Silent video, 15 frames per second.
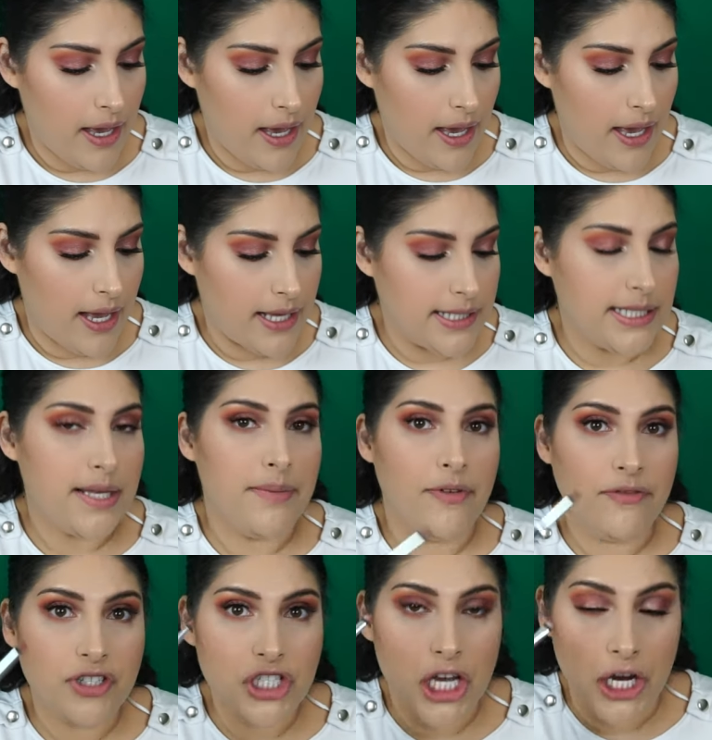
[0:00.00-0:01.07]
And some of
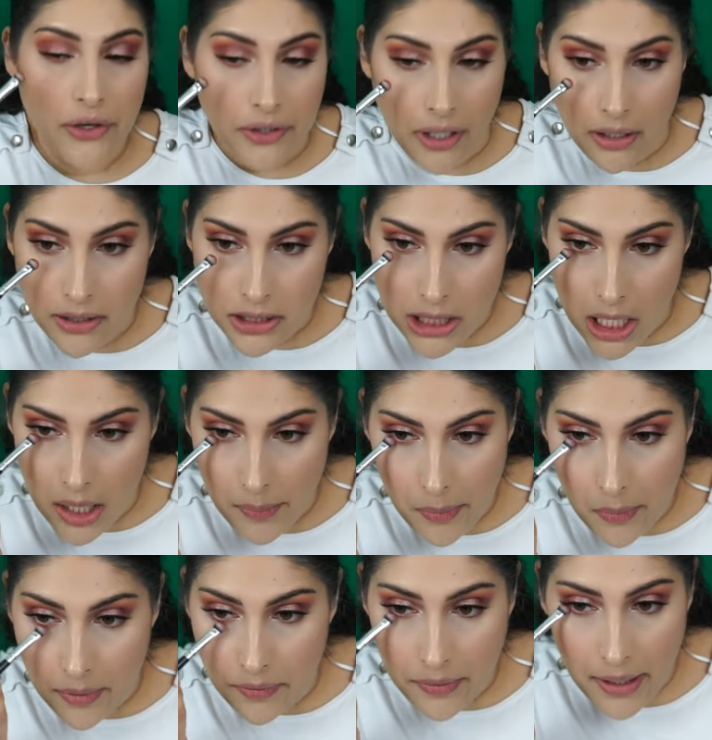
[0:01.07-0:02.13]
Cherry on top
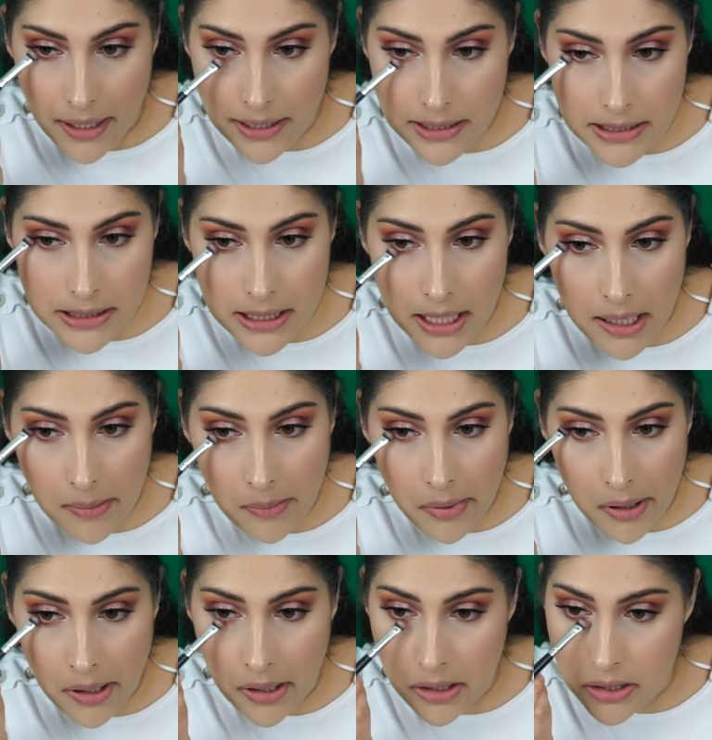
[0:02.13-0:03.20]
with that same
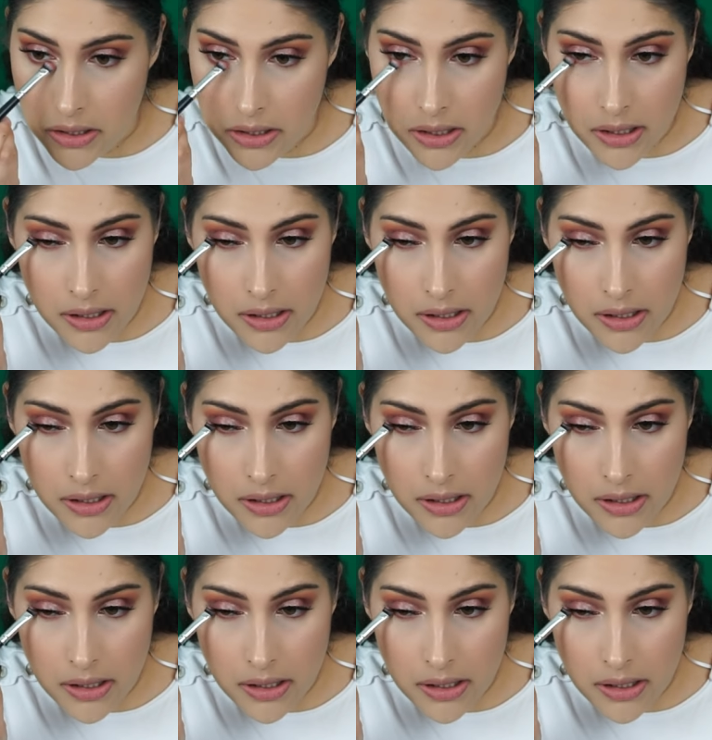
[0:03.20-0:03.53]
brush.